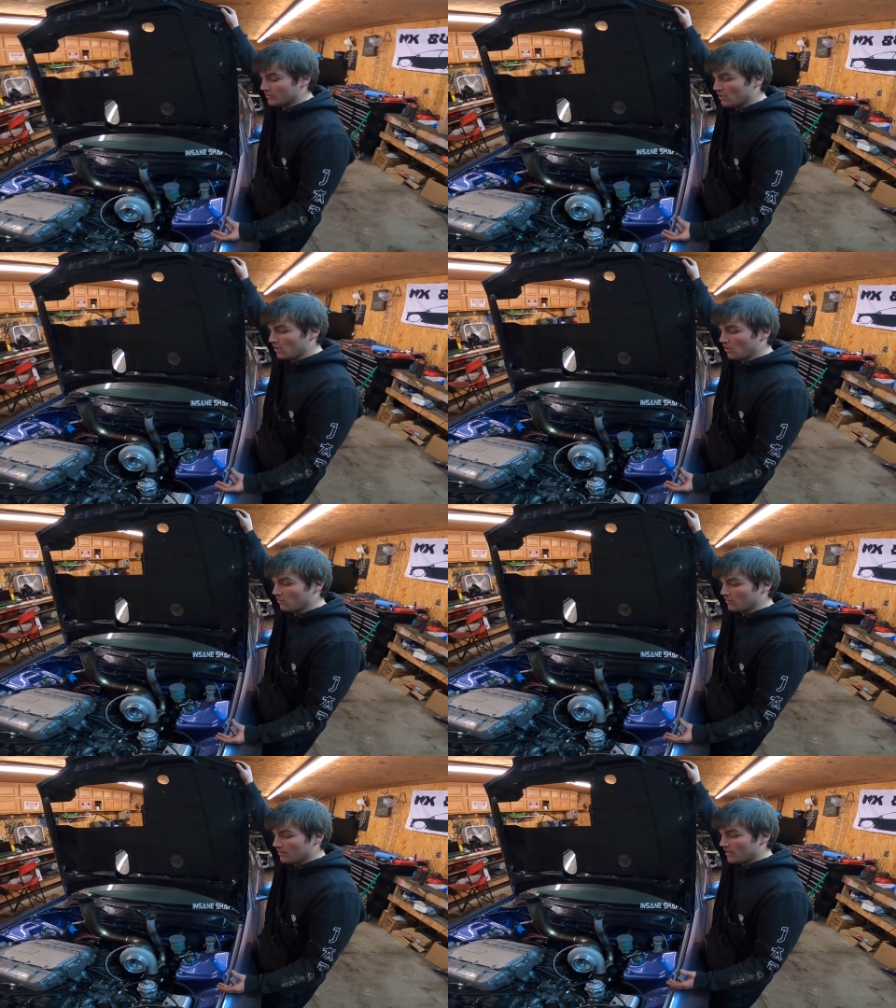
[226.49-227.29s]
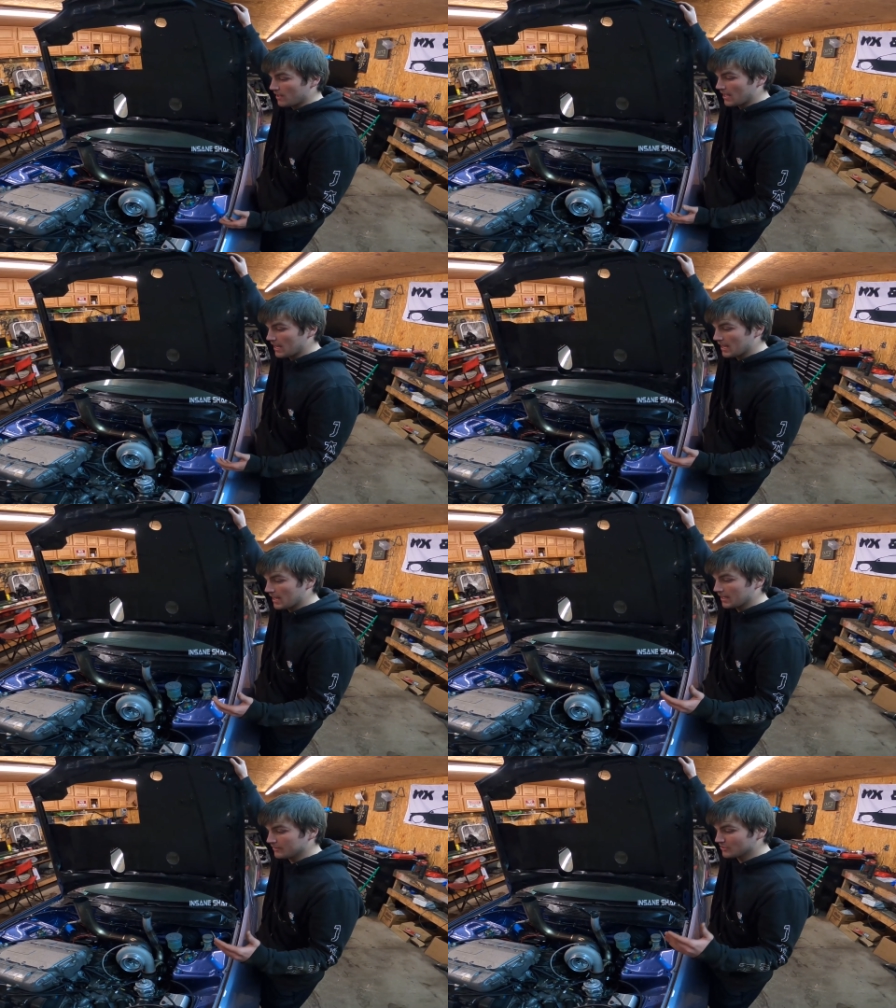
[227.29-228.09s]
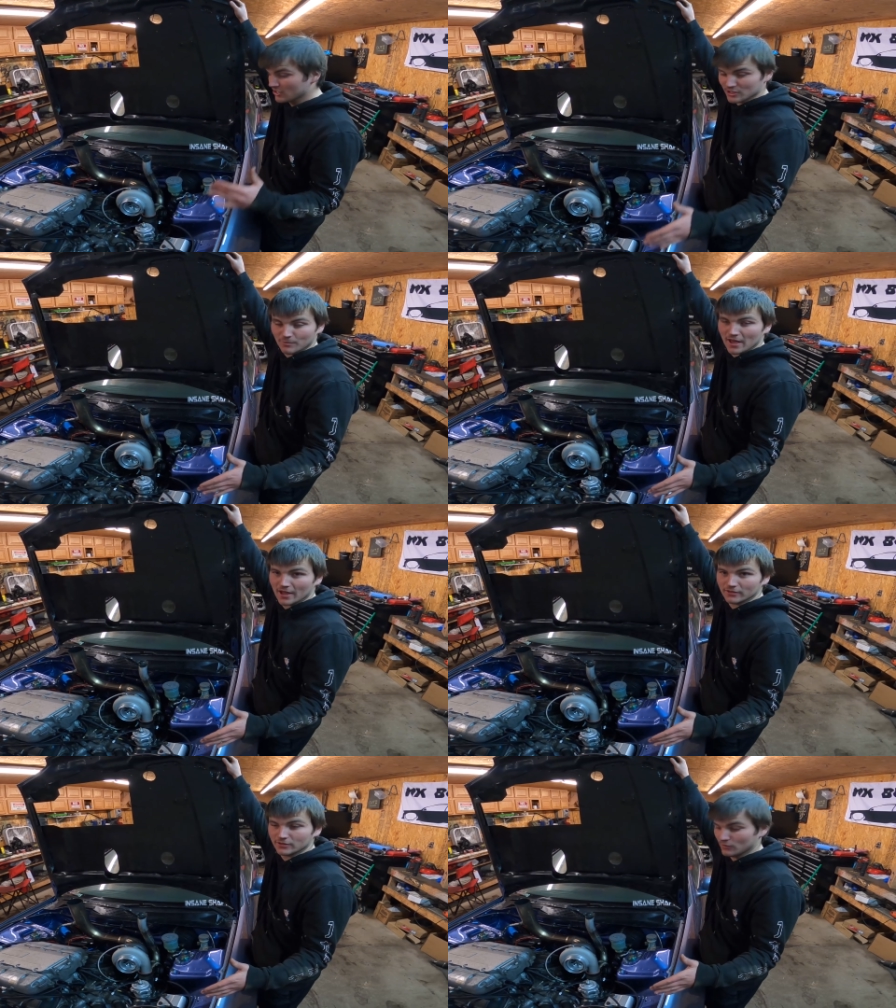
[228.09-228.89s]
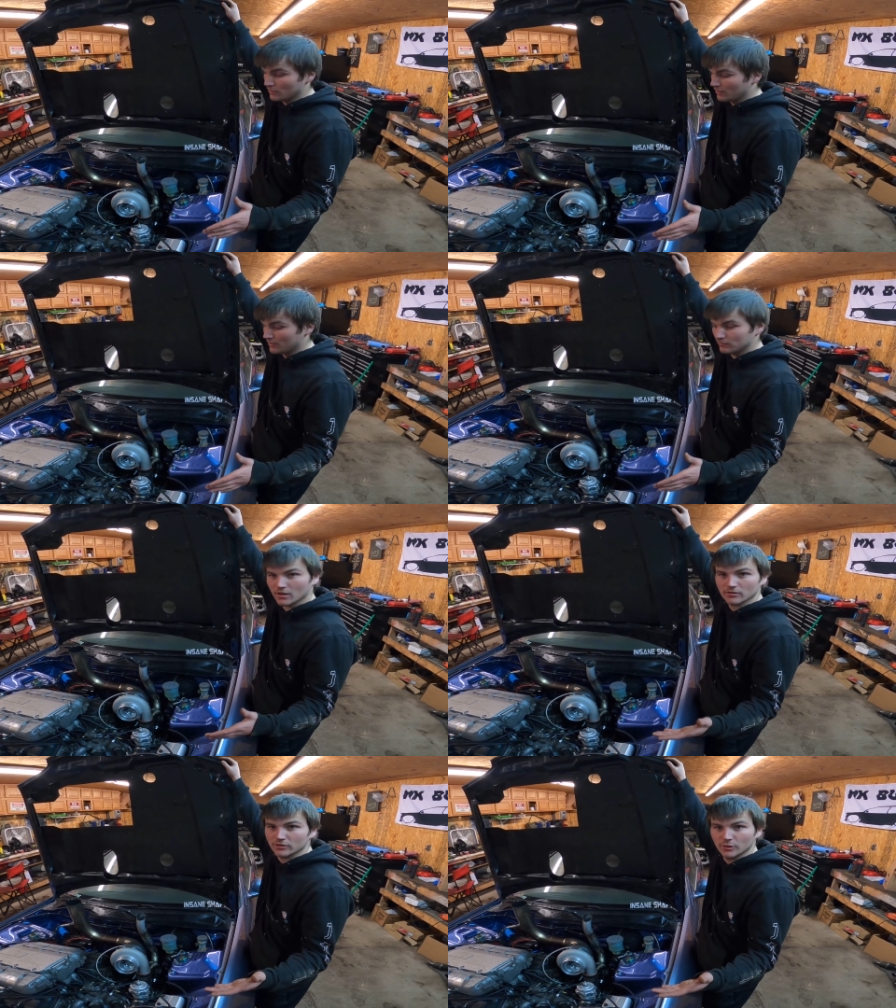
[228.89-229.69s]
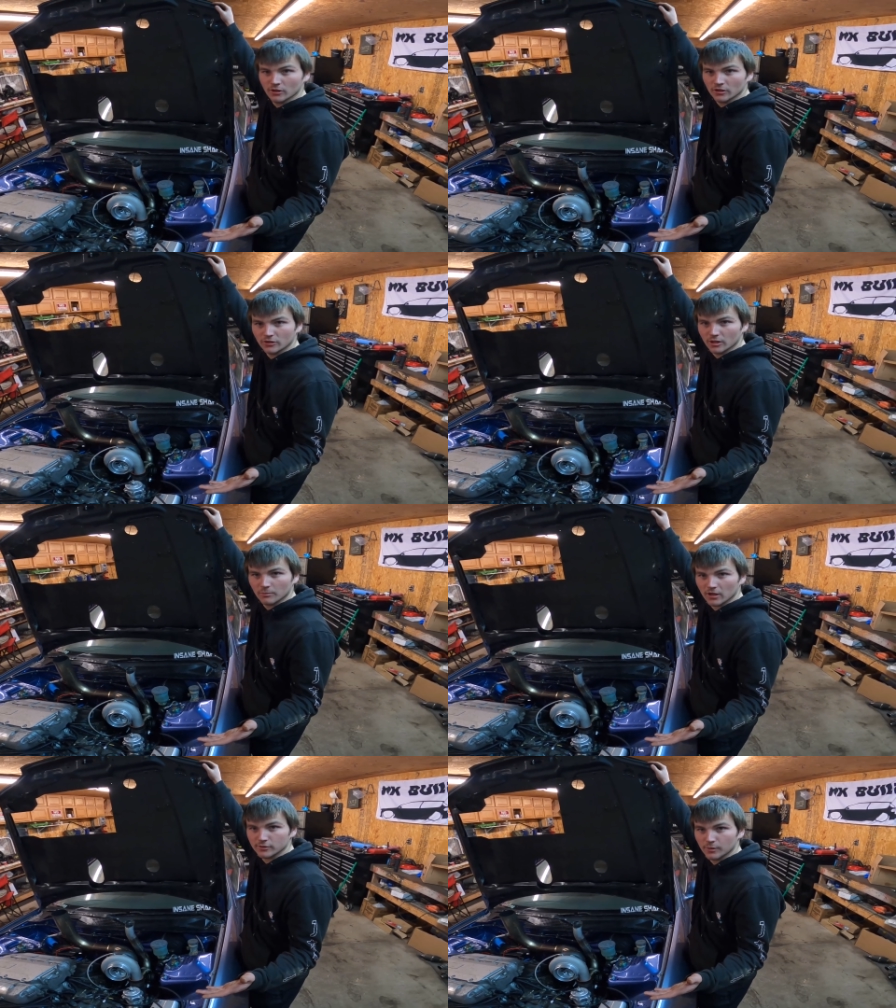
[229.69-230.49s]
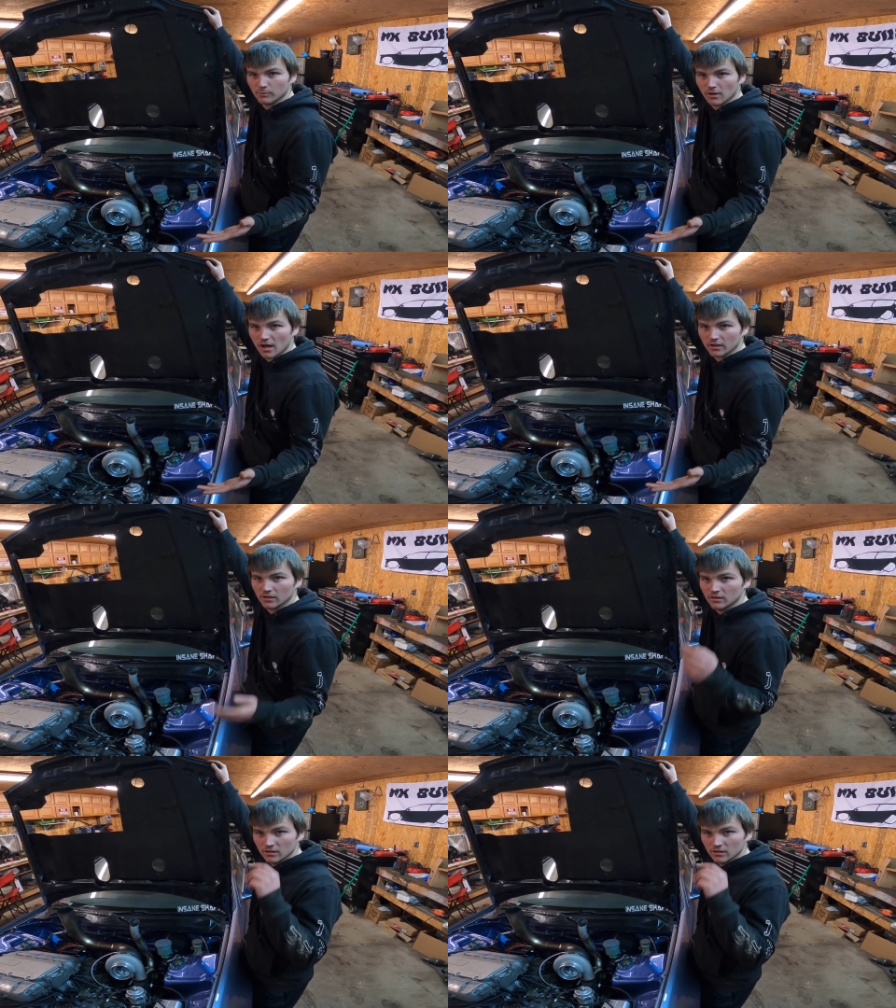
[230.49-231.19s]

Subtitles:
So, and Justin paid 200 bucks per block.